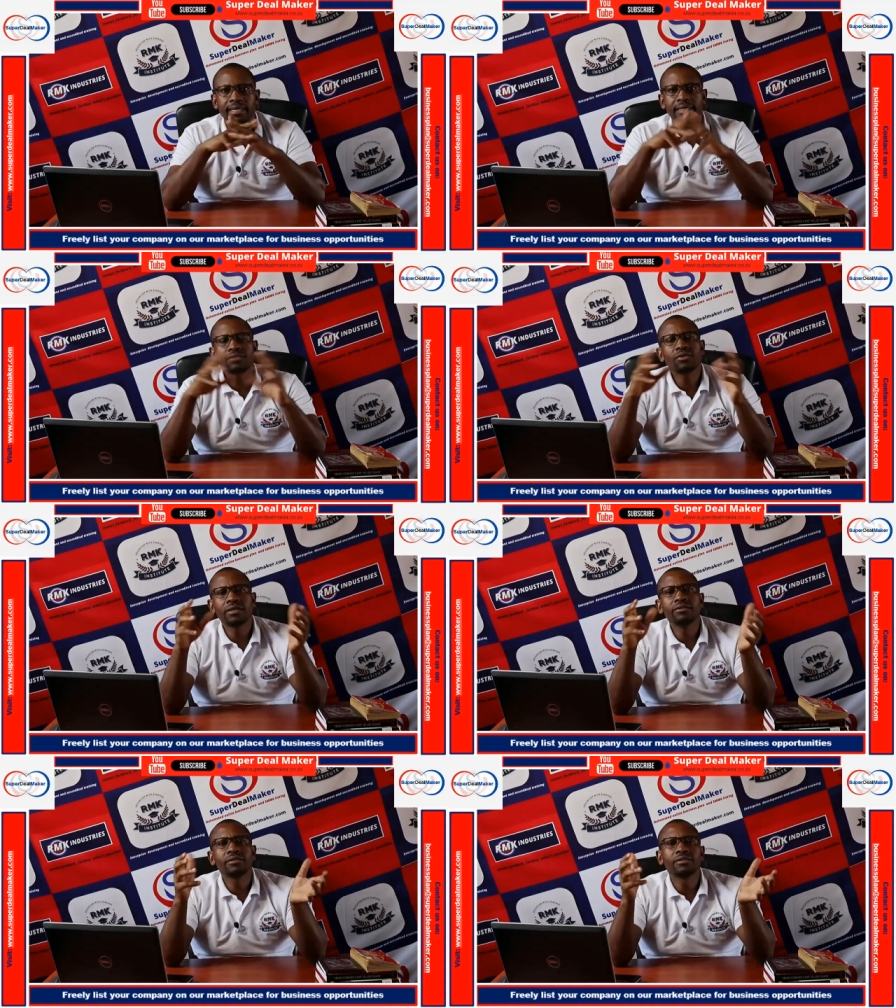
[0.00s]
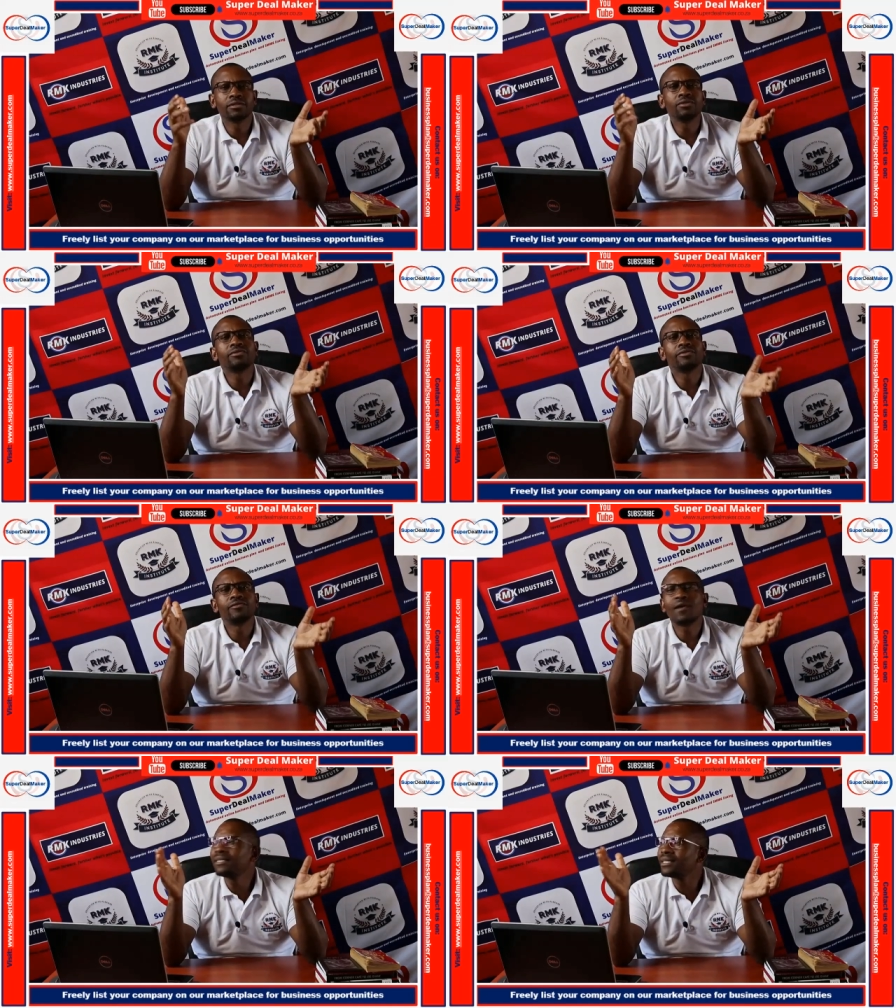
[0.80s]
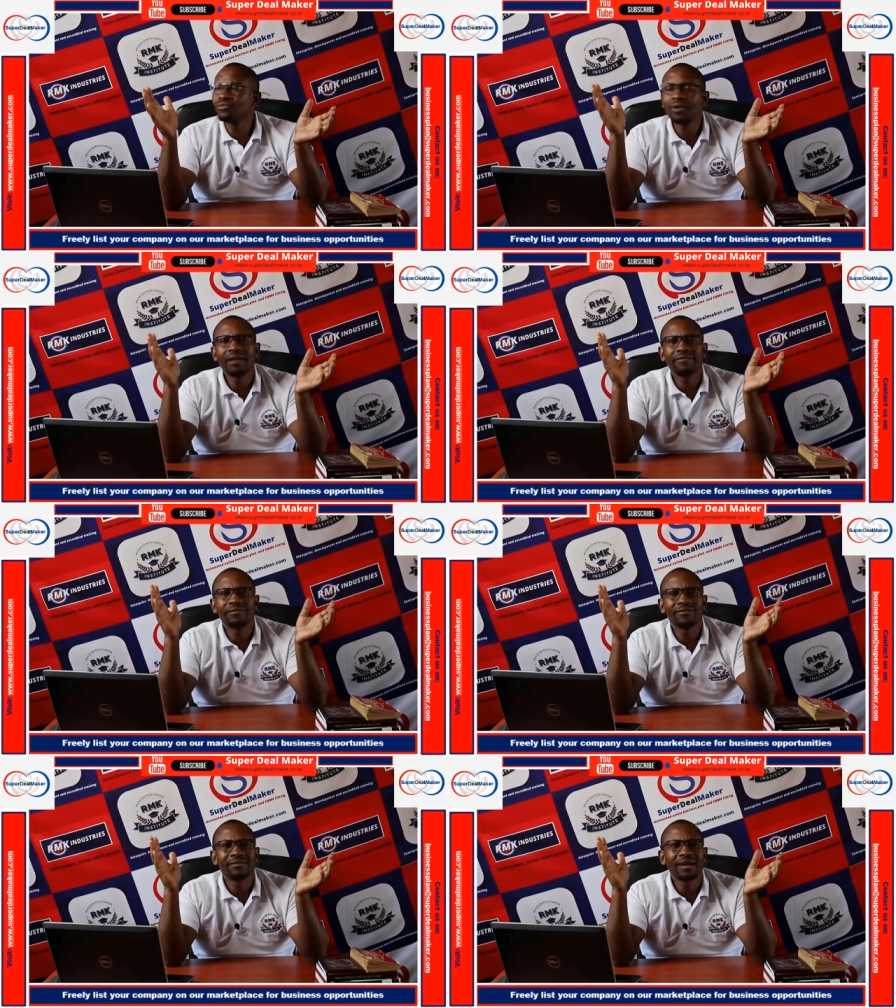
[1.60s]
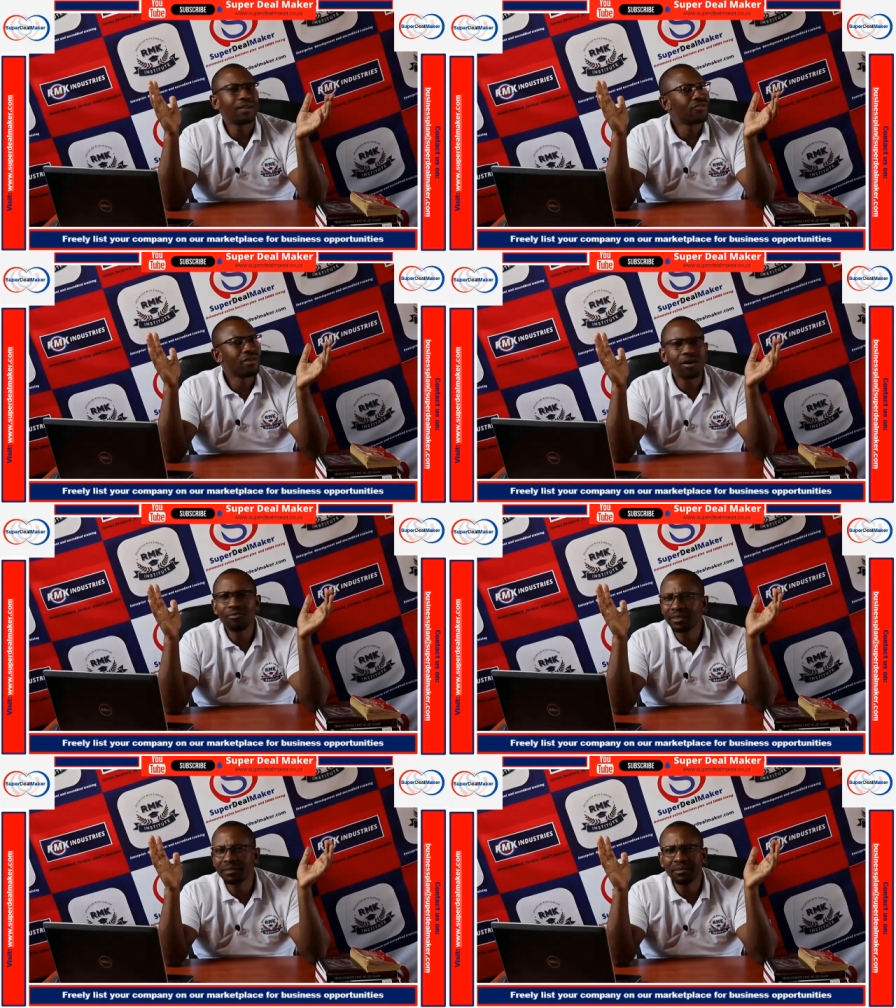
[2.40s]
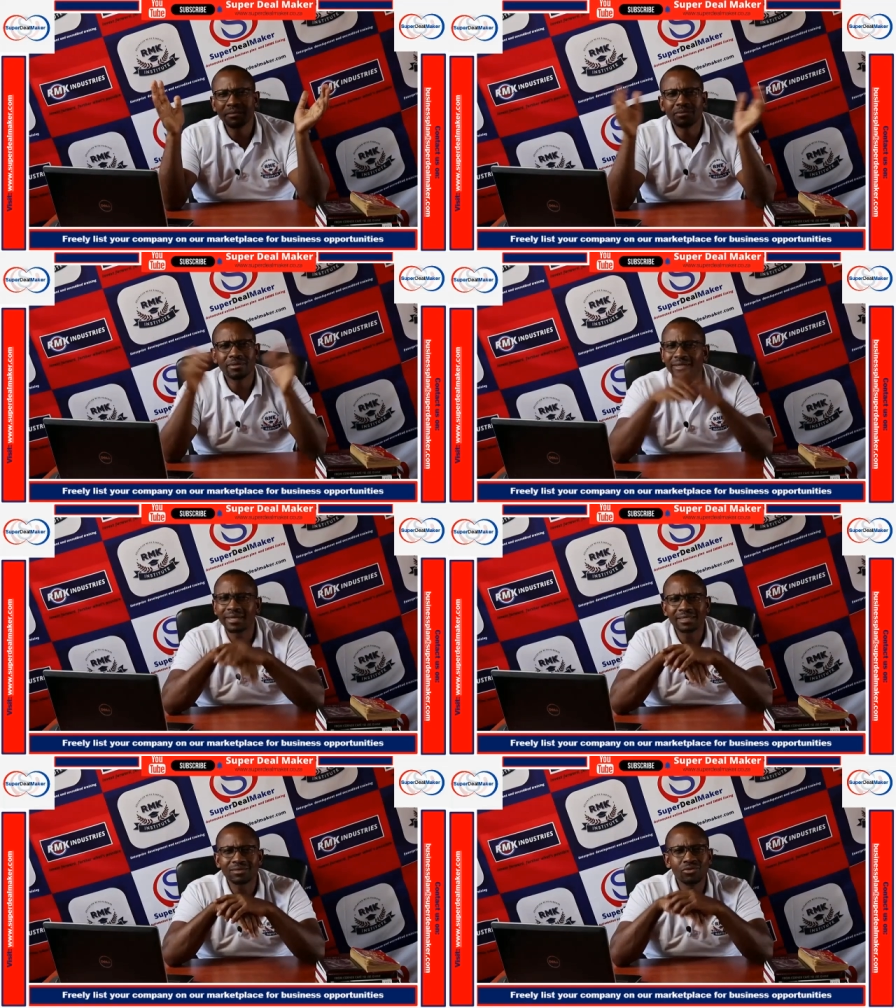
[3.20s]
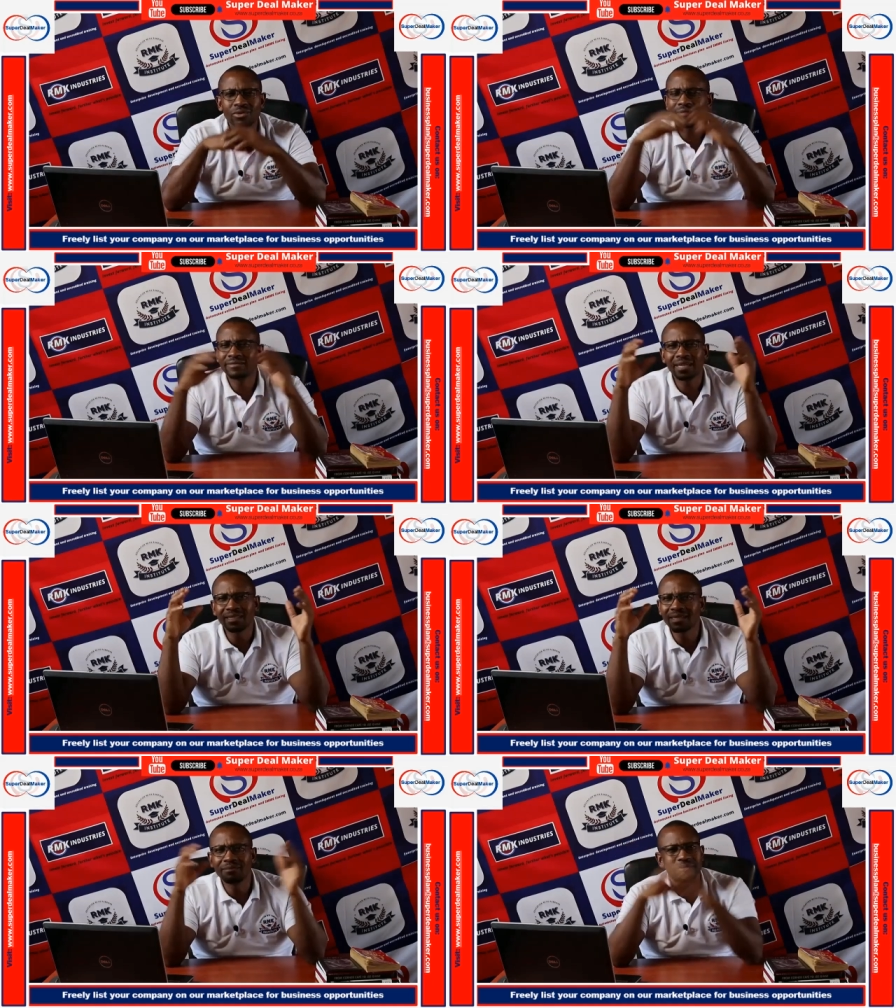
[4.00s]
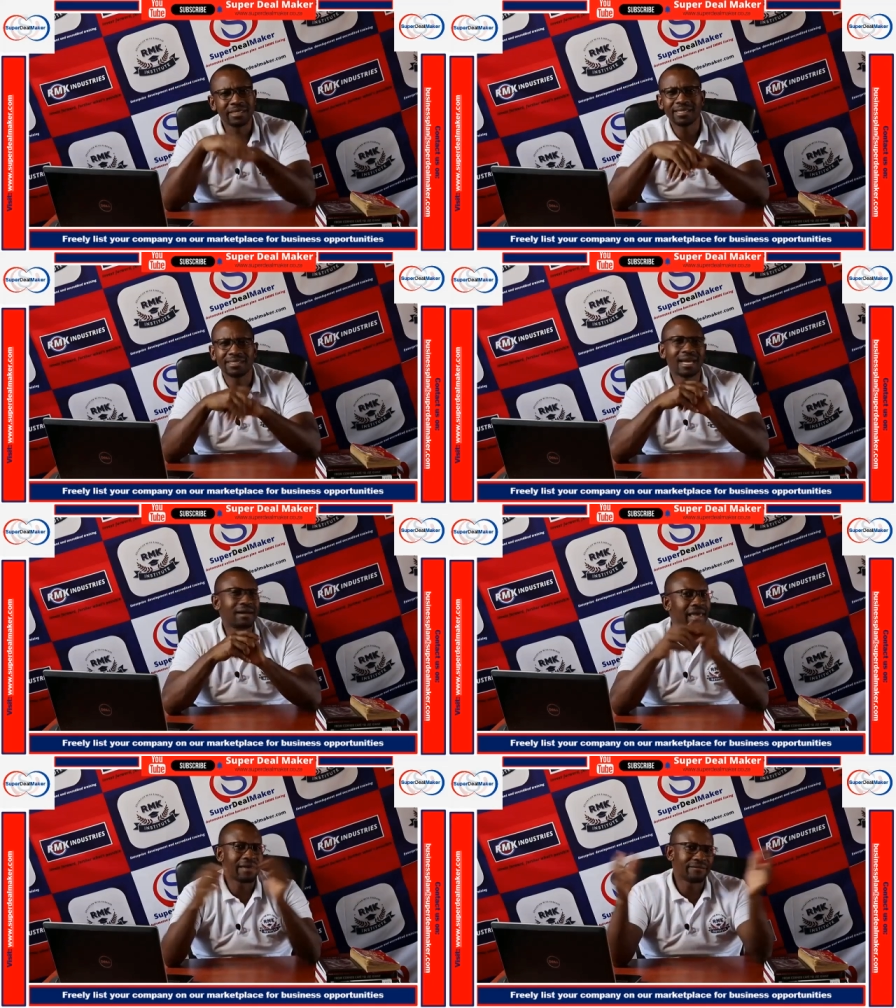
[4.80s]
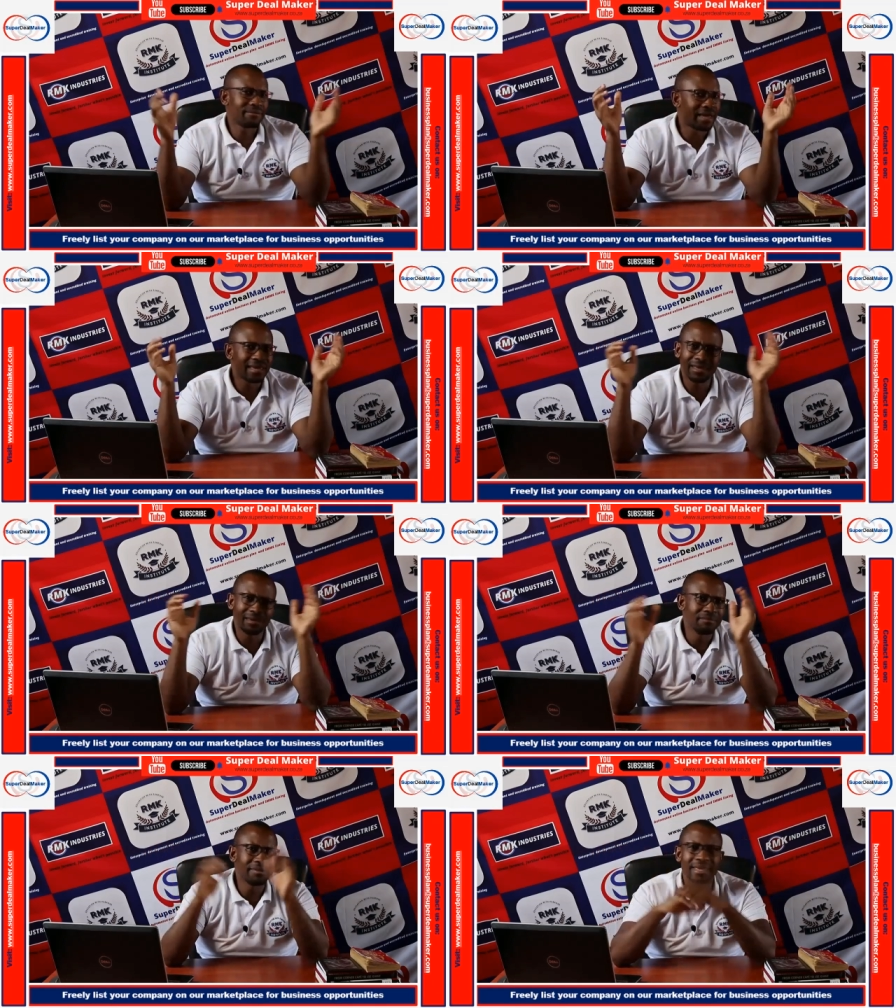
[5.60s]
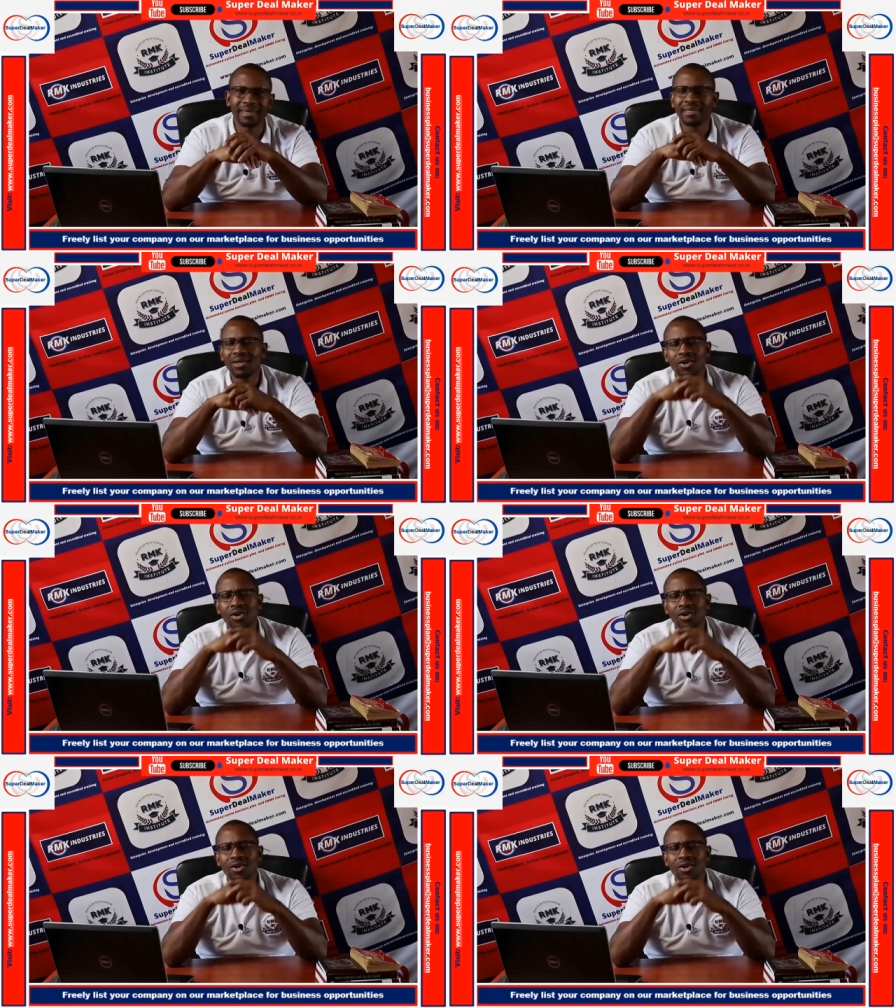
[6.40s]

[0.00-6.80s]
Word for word: that's why you, you, find that we have i don't know how many people like who have done mbas i have my mba